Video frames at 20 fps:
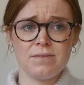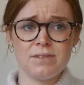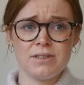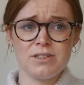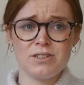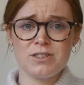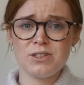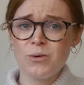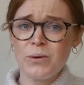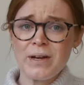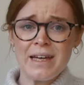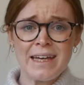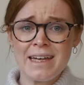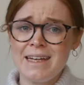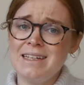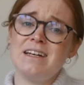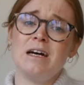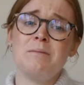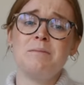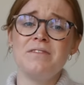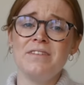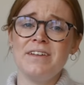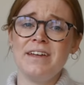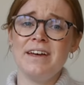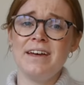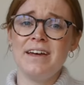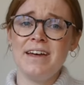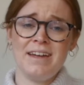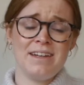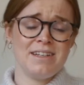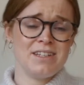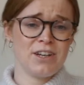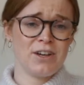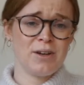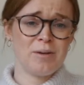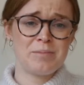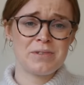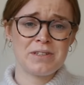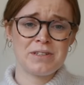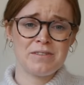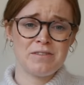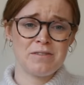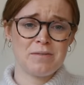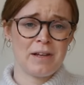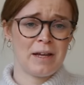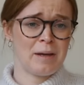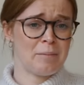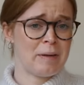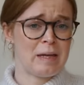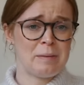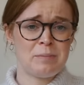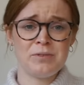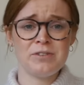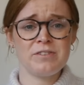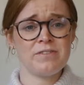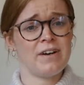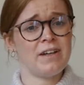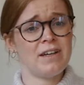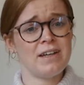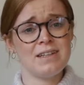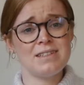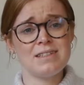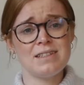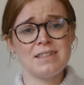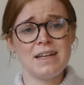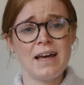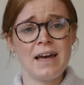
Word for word: squeaky time of year in terms of like people's finances